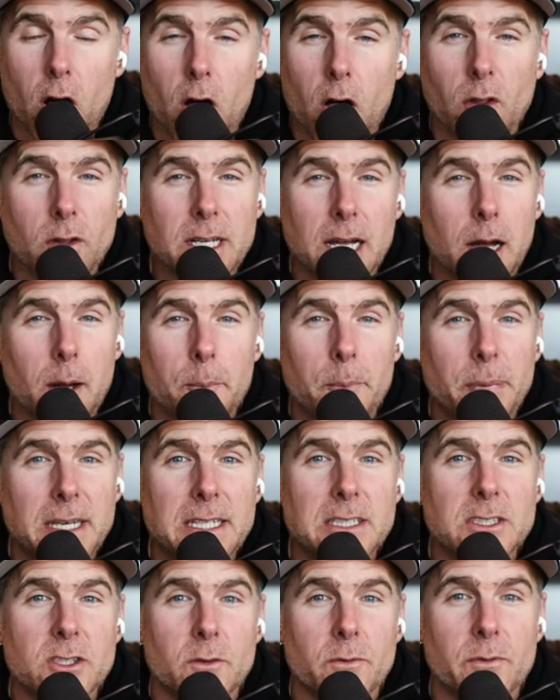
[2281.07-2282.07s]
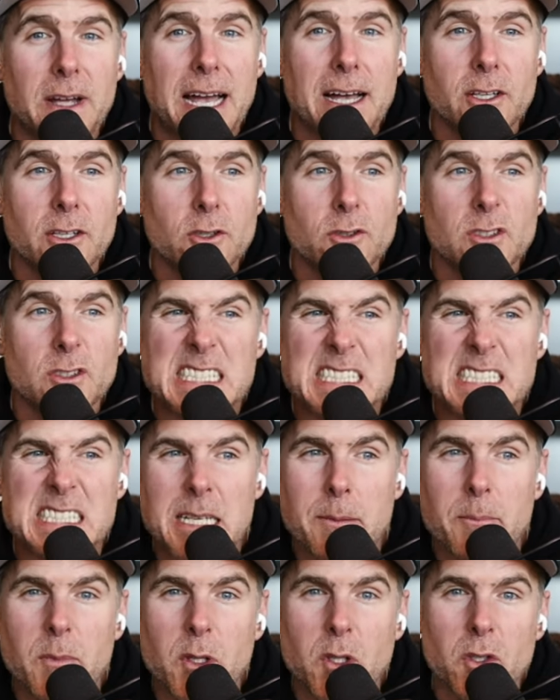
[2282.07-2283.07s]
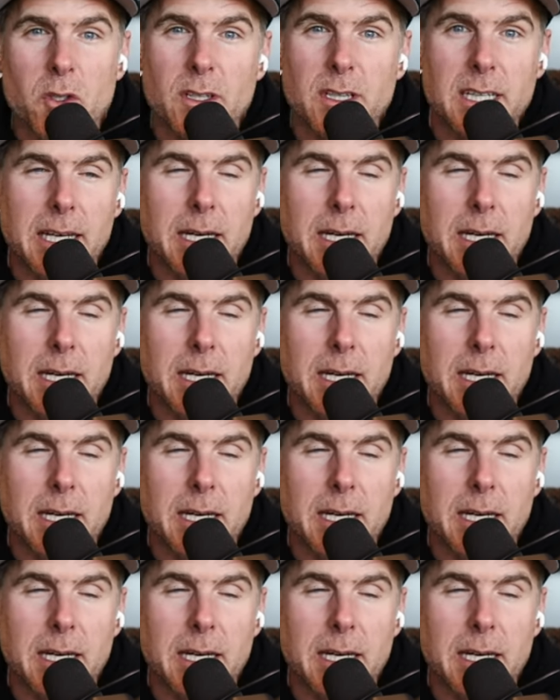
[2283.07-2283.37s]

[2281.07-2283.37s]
all companies are valued similarly.